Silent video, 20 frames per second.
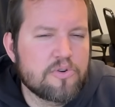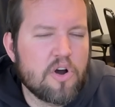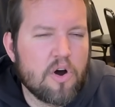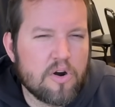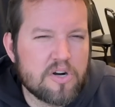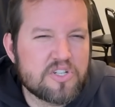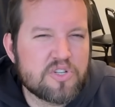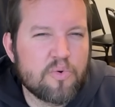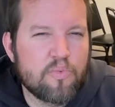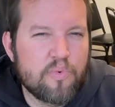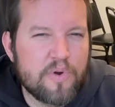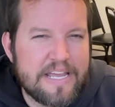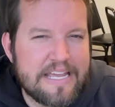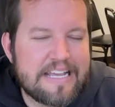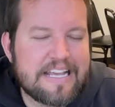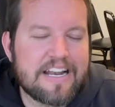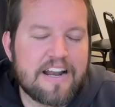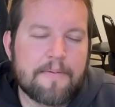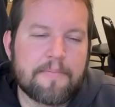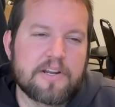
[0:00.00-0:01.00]
cars a
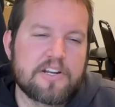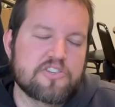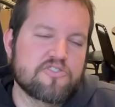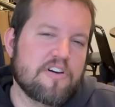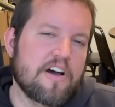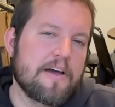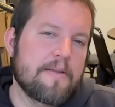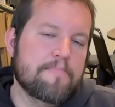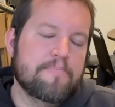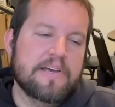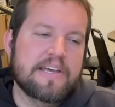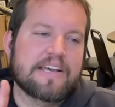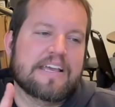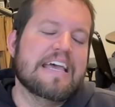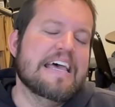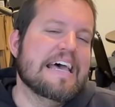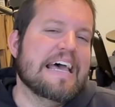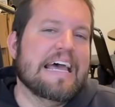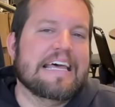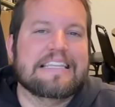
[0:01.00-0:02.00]
week. And I'm going to try and pick
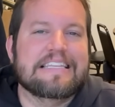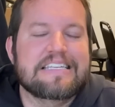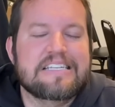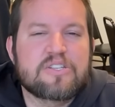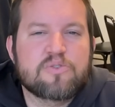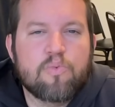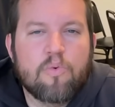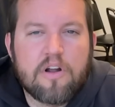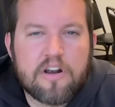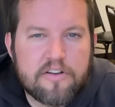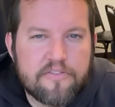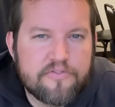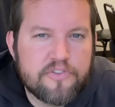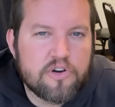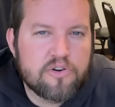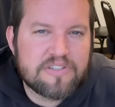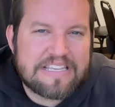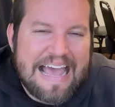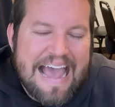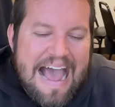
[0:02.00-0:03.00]
at least one of
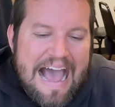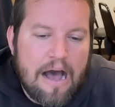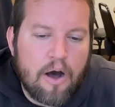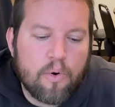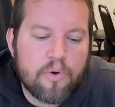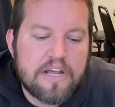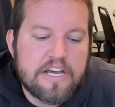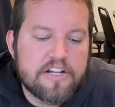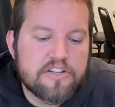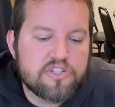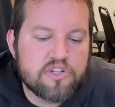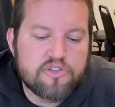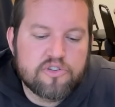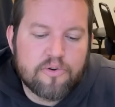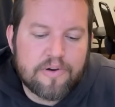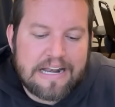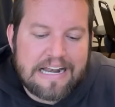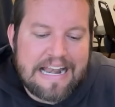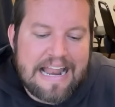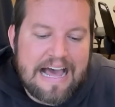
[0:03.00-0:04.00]
those out to
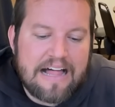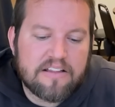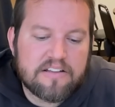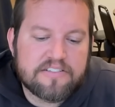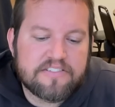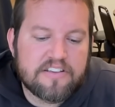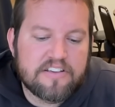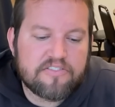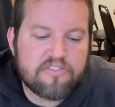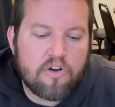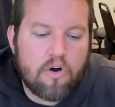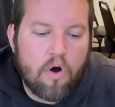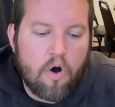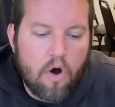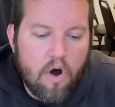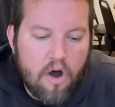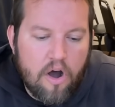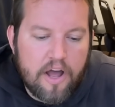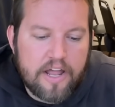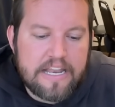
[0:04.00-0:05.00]
do an analysis
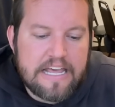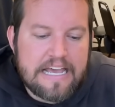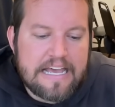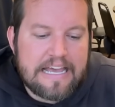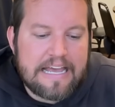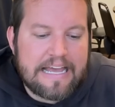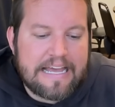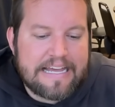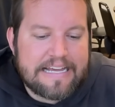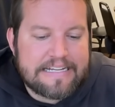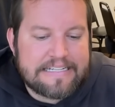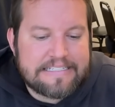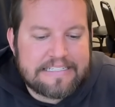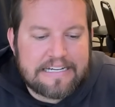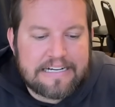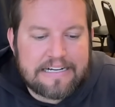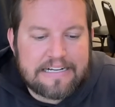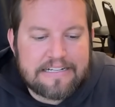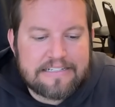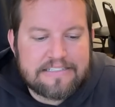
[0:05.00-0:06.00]
on, and
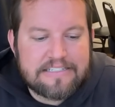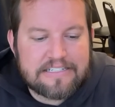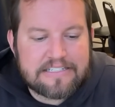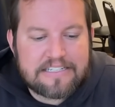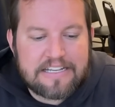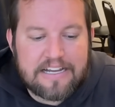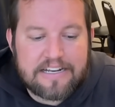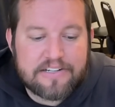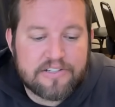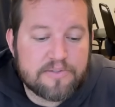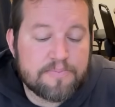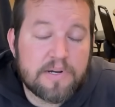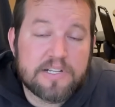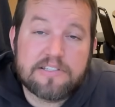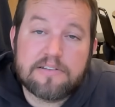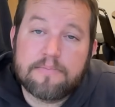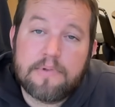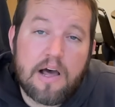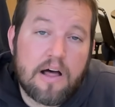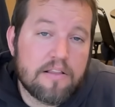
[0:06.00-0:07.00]
just kind of
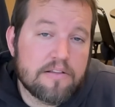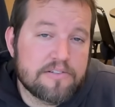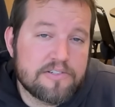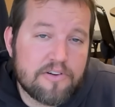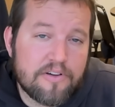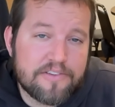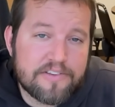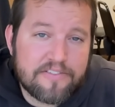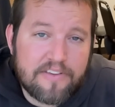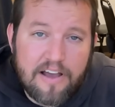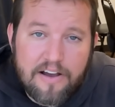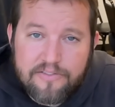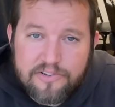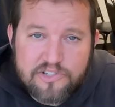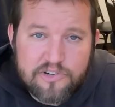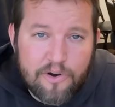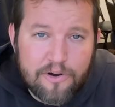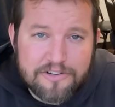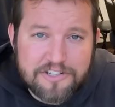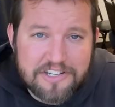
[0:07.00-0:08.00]
spread some knowledge on the
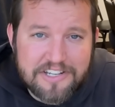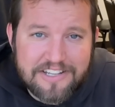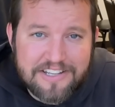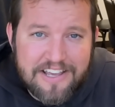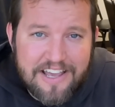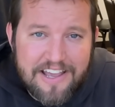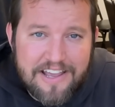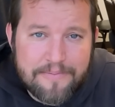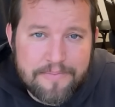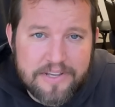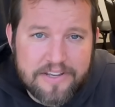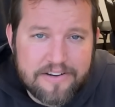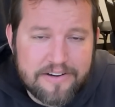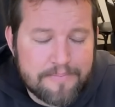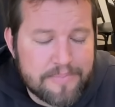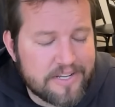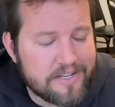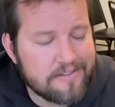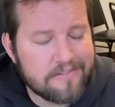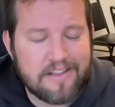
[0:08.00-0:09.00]
salvage auction game here,
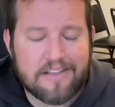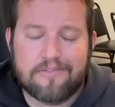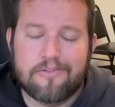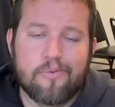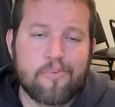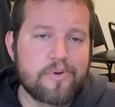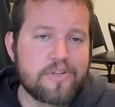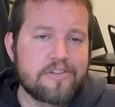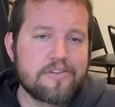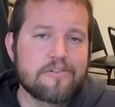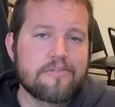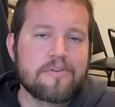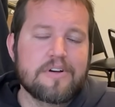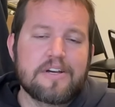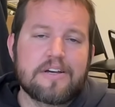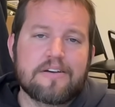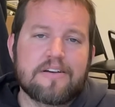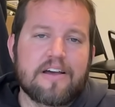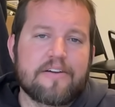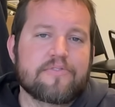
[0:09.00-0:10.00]
because that's what we do
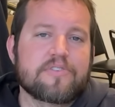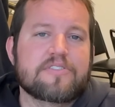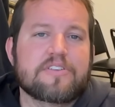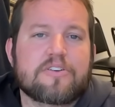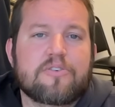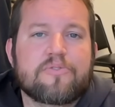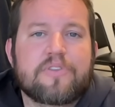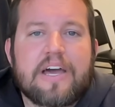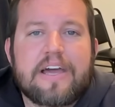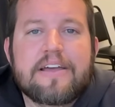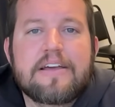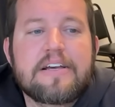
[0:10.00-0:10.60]
every single day.